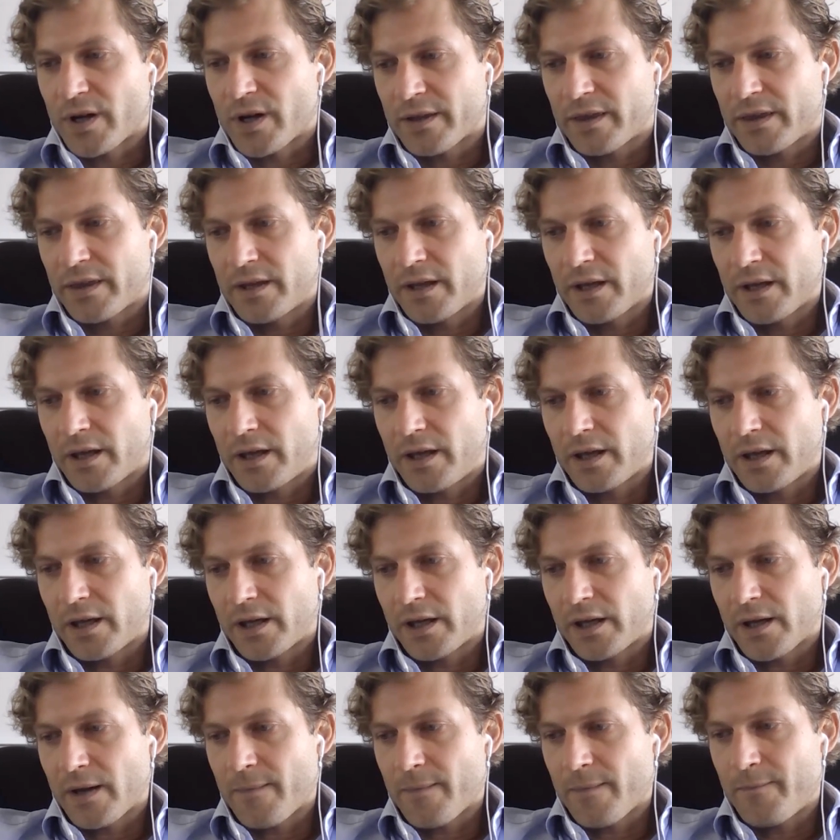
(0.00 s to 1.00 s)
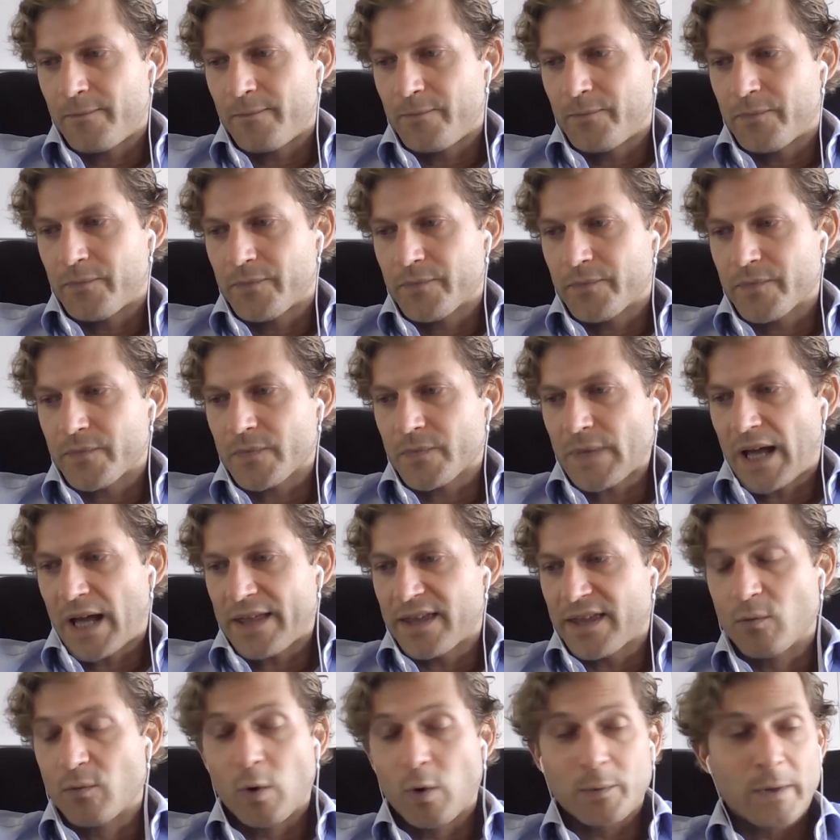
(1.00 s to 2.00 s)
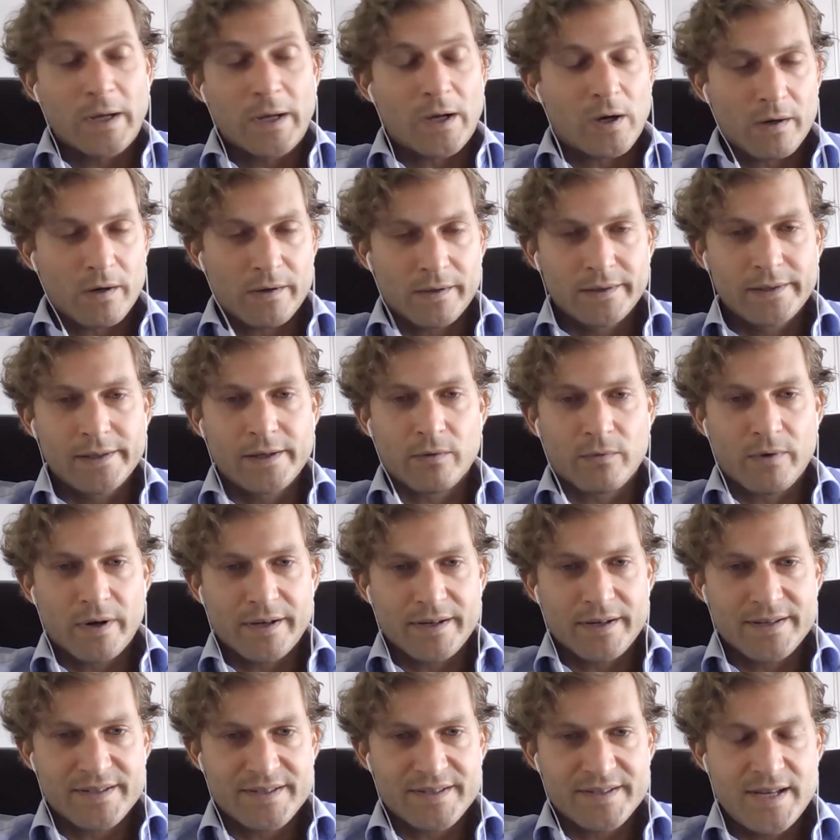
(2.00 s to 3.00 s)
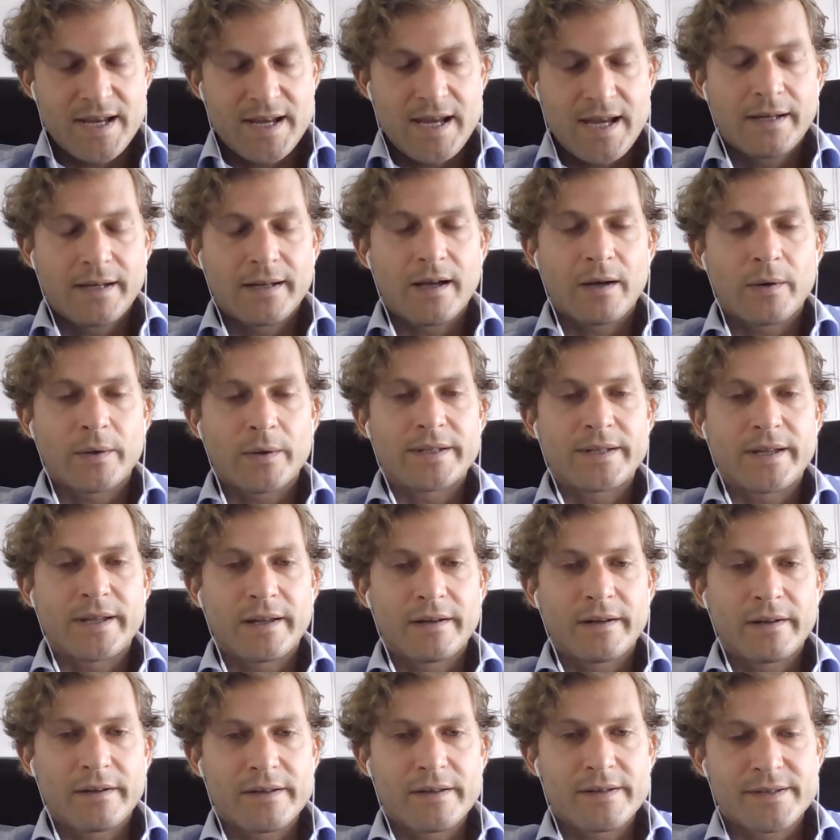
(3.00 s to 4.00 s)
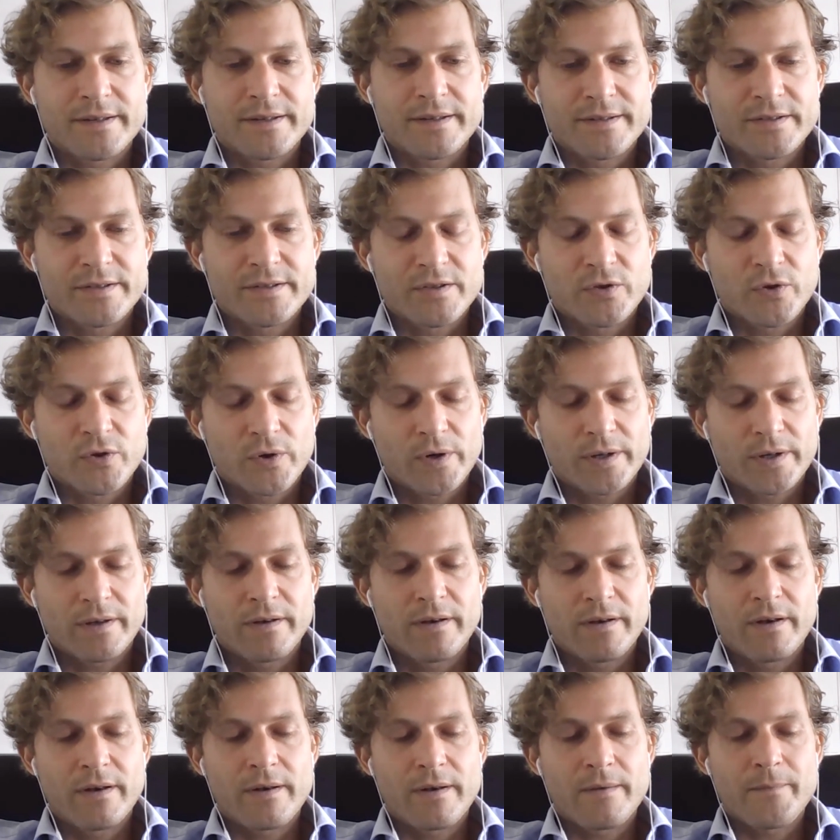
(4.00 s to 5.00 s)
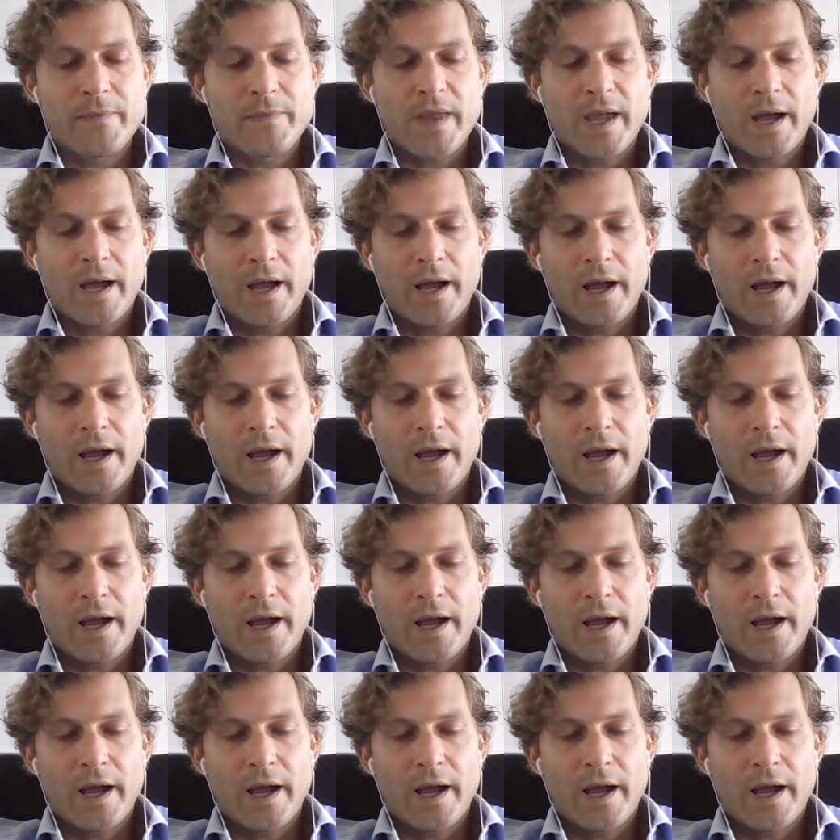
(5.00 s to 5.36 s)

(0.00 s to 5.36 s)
I think what we currently already see in our data is a certain